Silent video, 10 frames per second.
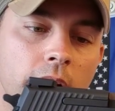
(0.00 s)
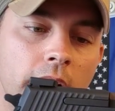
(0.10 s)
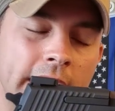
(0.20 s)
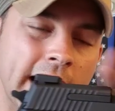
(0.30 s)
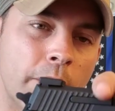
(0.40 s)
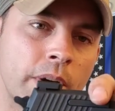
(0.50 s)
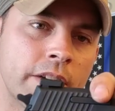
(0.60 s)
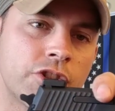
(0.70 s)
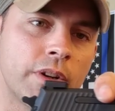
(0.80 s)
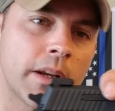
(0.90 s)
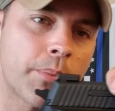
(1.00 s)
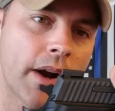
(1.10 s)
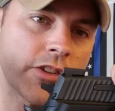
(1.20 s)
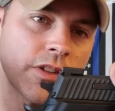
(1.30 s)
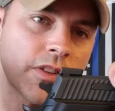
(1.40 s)
Again, I went into shooting
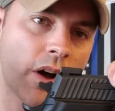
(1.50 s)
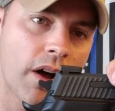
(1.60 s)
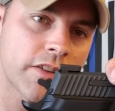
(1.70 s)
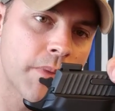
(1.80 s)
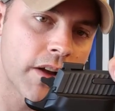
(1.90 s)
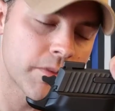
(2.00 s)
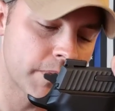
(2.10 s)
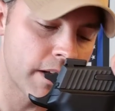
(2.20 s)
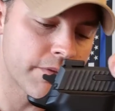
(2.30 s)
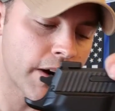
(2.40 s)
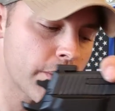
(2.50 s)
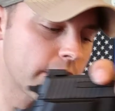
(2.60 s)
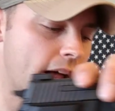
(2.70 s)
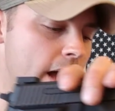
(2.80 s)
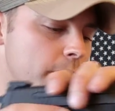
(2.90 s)
impressions. Awesome gun, very
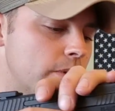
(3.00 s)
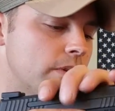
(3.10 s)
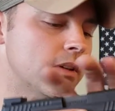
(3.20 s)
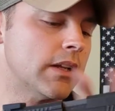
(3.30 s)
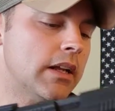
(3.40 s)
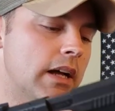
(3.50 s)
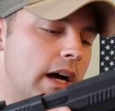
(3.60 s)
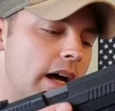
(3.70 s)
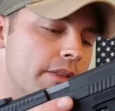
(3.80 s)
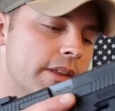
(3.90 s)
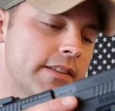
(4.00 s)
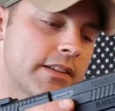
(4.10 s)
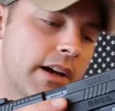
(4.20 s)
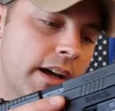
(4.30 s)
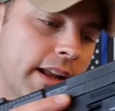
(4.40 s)
reliable. This
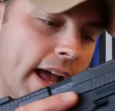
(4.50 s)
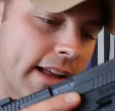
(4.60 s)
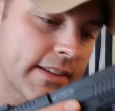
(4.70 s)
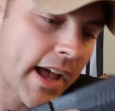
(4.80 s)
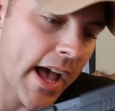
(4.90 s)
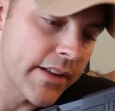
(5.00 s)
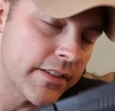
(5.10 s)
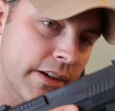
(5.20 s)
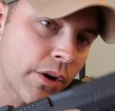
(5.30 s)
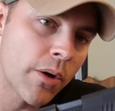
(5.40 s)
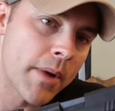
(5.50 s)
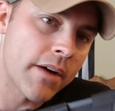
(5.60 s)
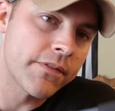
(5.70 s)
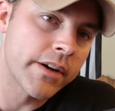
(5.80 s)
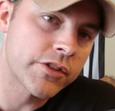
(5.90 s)
gun has had 0
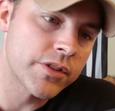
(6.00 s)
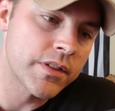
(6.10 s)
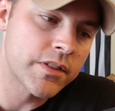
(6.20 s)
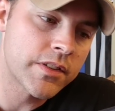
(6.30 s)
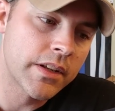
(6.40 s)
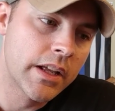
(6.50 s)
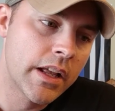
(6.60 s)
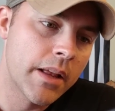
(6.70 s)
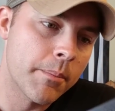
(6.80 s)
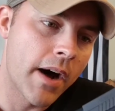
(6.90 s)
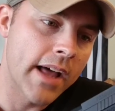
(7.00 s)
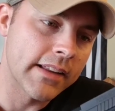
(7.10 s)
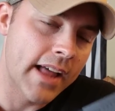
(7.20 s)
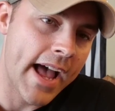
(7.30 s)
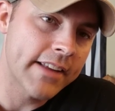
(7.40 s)
malfunctions. My
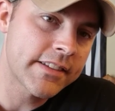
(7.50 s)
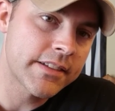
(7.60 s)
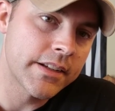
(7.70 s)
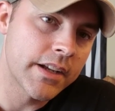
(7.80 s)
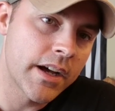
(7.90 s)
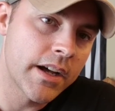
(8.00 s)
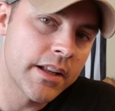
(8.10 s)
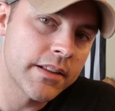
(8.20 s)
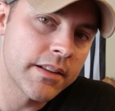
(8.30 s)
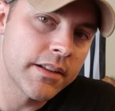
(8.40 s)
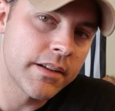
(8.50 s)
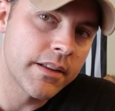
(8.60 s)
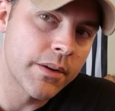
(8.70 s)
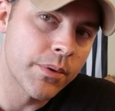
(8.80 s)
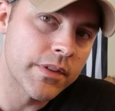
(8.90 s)
last gun
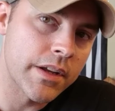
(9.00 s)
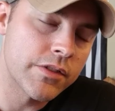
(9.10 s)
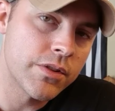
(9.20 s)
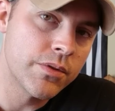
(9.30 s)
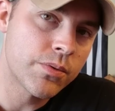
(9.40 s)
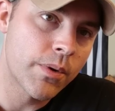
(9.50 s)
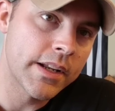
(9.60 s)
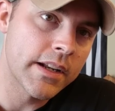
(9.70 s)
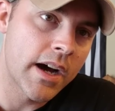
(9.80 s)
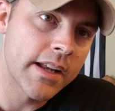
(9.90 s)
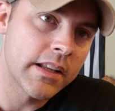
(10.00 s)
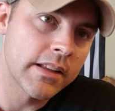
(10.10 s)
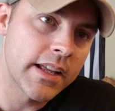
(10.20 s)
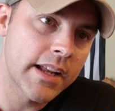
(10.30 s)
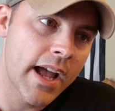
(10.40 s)
that was a 229
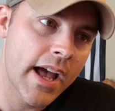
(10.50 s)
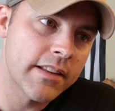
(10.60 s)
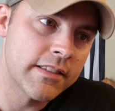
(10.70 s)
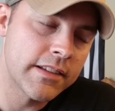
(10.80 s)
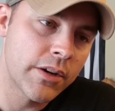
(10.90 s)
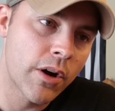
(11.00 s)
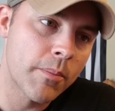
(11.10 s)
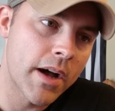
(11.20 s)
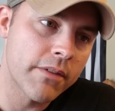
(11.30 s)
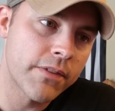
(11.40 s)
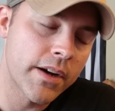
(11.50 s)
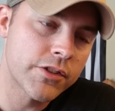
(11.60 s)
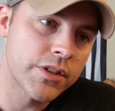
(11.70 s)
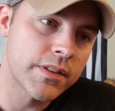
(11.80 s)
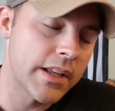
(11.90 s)
Elite had 0 malfunction.